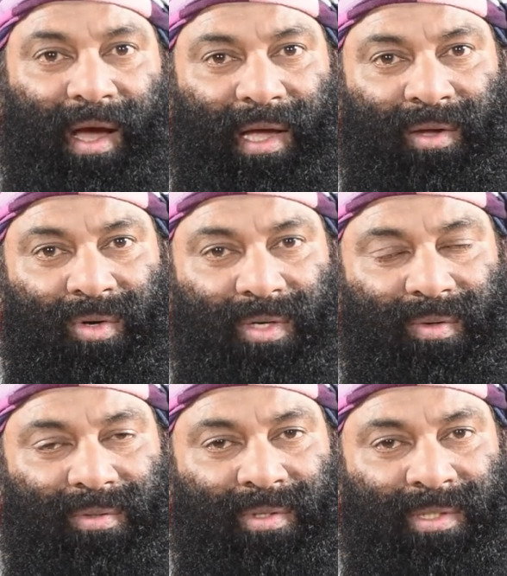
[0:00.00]
I got
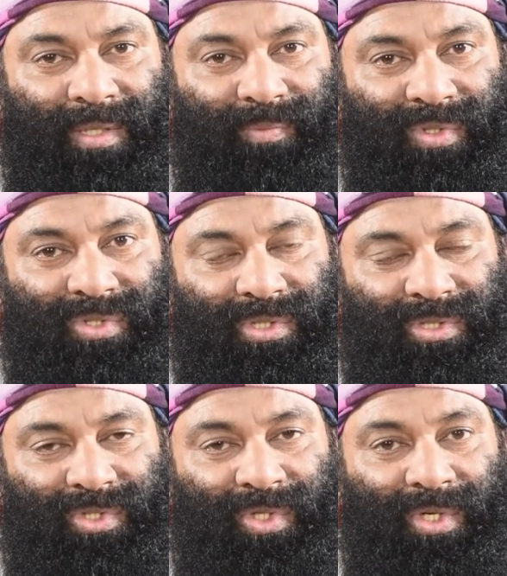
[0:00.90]
a dirty
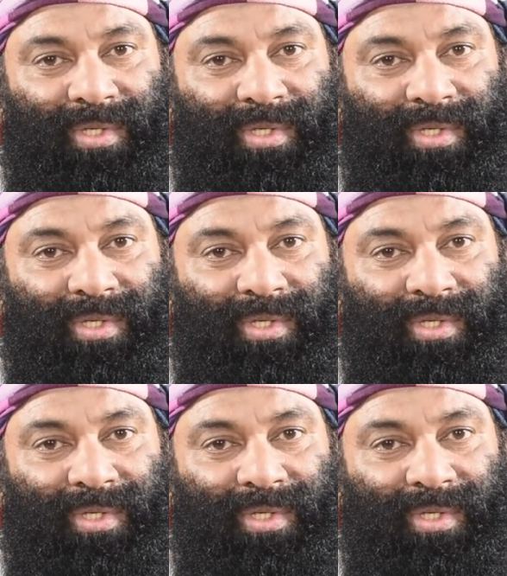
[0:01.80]
message.